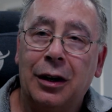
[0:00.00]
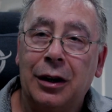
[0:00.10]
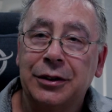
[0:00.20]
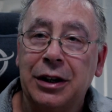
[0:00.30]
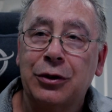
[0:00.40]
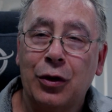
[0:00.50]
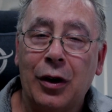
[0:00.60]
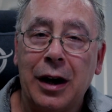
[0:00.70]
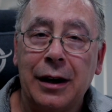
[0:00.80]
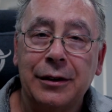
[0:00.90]
I did
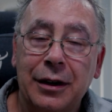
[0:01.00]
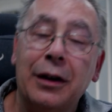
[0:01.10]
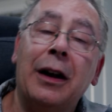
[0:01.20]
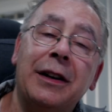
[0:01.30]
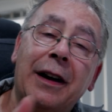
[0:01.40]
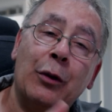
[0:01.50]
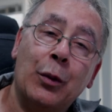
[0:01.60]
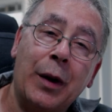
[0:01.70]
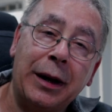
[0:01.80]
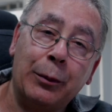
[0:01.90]
try it the other
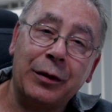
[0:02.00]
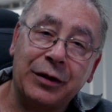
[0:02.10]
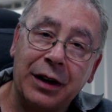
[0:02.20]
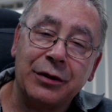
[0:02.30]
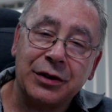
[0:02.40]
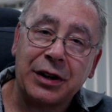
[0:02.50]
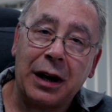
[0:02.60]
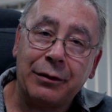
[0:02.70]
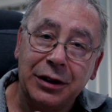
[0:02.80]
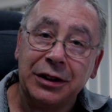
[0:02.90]
week with different
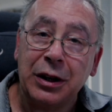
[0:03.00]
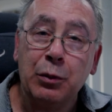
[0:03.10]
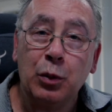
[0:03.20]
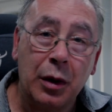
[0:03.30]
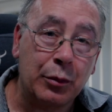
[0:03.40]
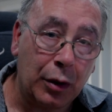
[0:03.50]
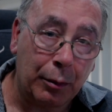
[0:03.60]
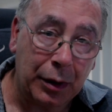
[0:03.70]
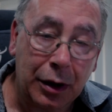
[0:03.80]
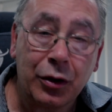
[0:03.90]
stuff, and it didn't work
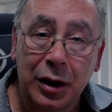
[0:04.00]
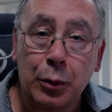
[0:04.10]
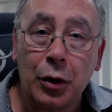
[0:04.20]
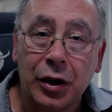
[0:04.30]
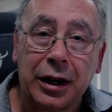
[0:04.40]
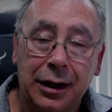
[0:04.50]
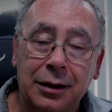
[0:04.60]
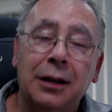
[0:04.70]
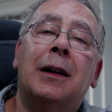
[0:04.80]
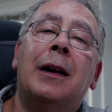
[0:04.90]
properly. I got it working,
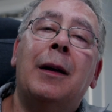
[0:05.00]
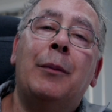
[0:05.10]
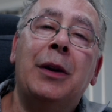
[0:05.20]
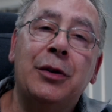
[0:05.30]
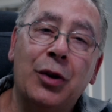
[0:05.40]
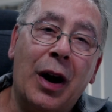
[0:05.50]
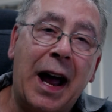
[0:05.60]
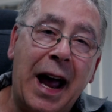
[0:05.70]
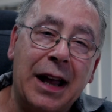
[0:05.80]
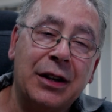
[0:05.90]
but not
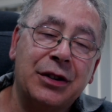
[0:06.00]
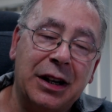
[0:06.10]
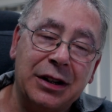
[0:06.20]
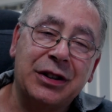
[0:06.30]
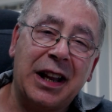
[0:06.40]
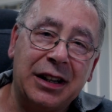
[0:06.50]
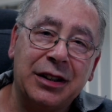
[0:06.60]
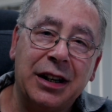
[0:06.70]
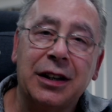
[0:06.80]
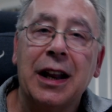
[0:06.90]
as
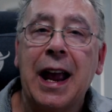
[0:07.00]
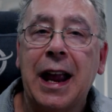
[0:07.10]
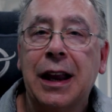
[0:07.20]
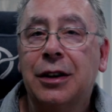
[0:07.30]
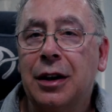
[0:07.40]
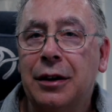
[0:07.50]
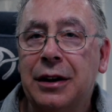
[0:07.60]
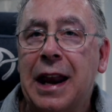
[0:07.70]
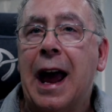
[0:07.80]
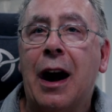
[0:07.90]
intended. And
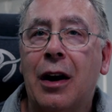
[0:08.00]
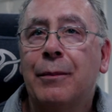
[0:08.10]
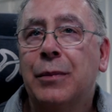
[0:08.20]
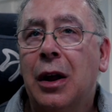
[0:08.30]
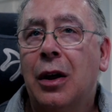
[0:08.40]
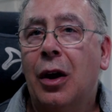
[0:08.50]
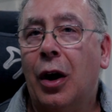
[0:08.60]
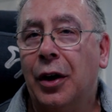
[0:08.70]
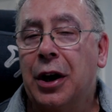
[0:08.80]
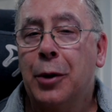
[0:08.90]
now
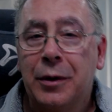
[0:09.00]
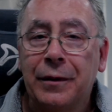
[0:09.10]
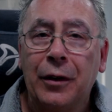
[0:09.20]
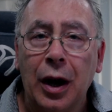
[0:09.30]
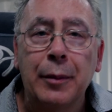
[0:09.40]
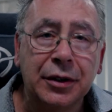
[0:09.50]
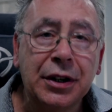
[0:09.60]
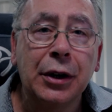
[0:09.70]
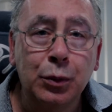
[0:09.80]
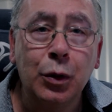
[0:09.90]
I know my fibre
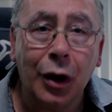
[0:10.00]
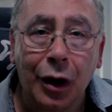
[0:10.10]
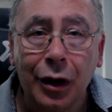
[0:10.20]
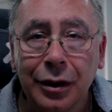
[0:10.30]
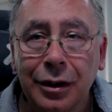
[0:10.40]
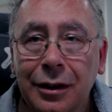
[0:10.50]
does work.